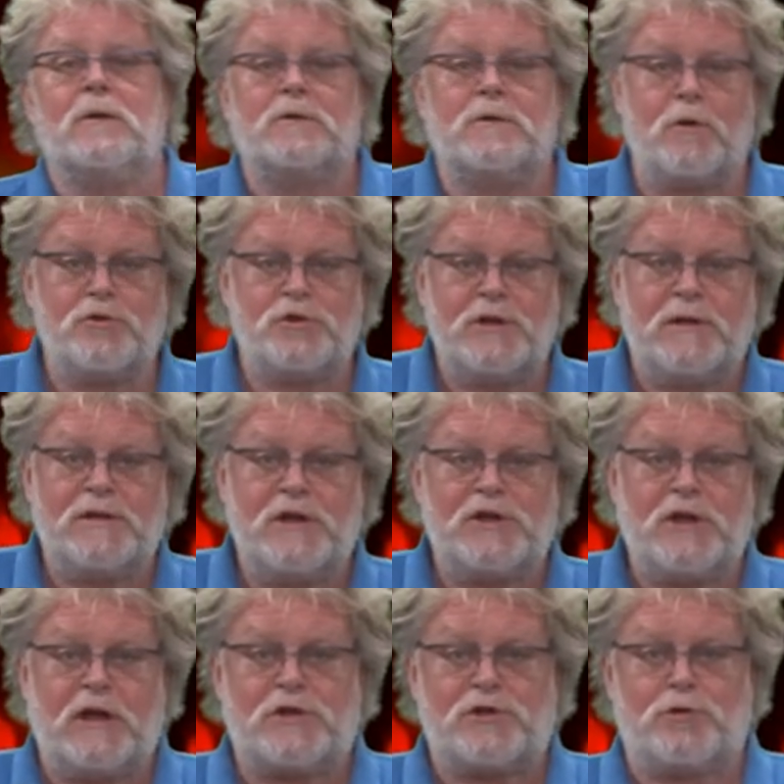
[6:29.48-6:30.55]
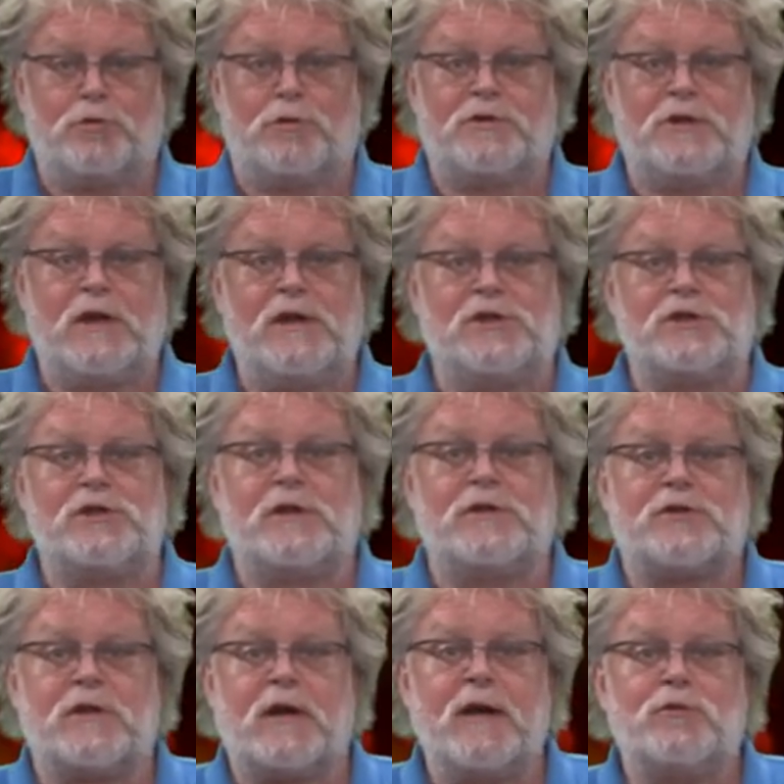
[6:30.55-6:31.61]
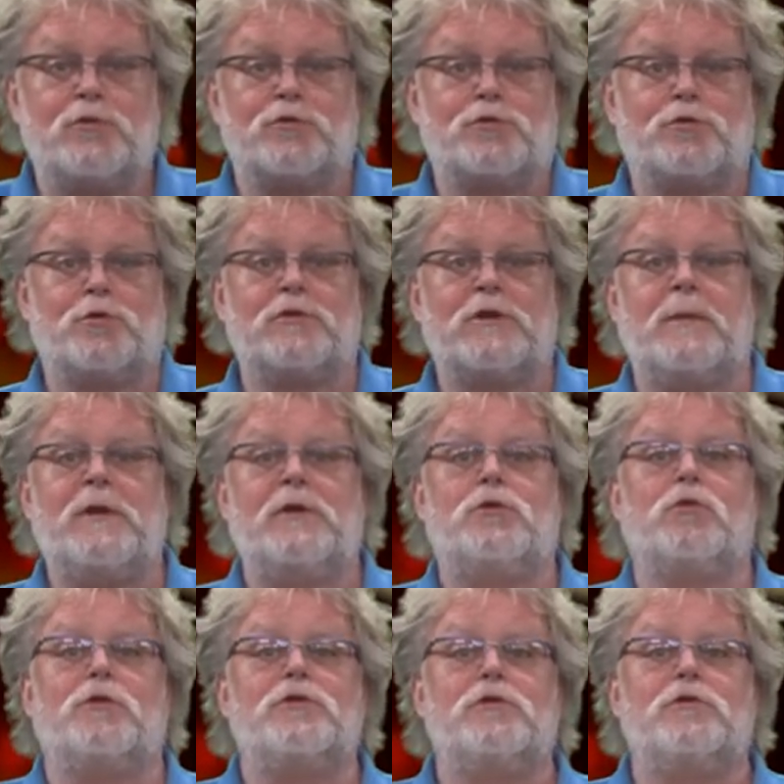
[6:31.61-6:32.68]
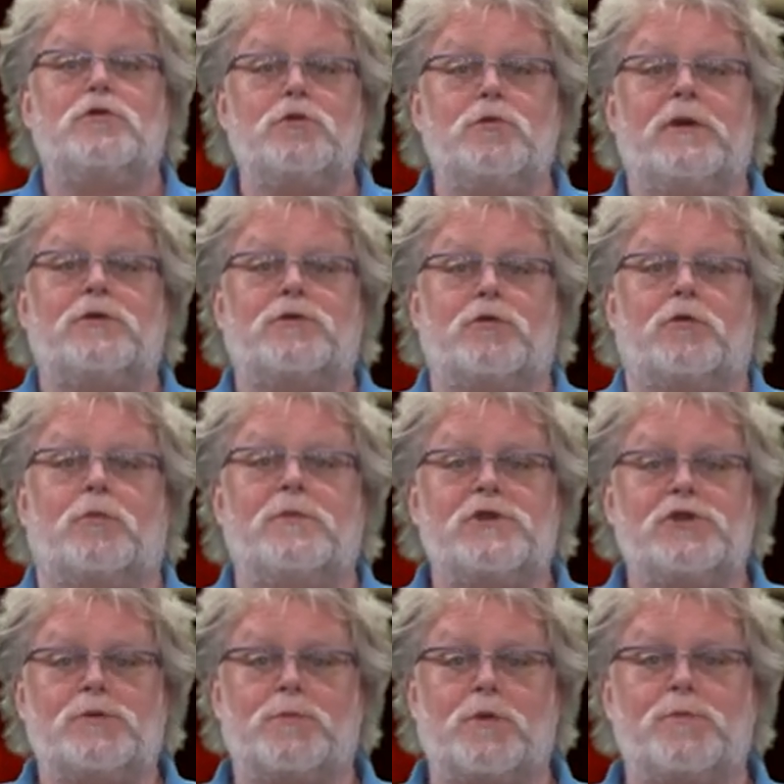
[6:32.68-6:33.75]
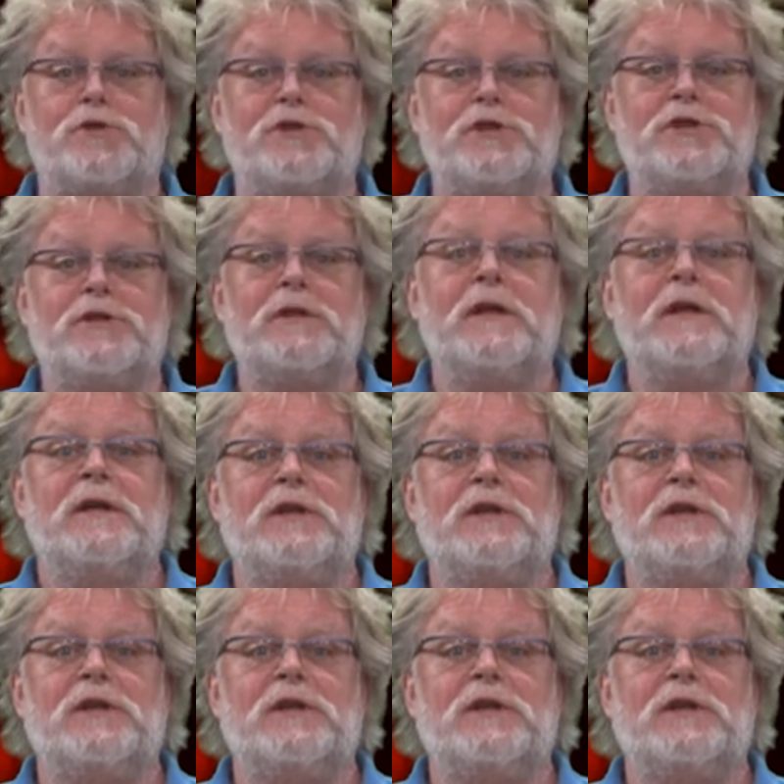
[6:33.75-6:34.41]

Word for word: Noticing these external changes and trying to turn them into a new internal business proposition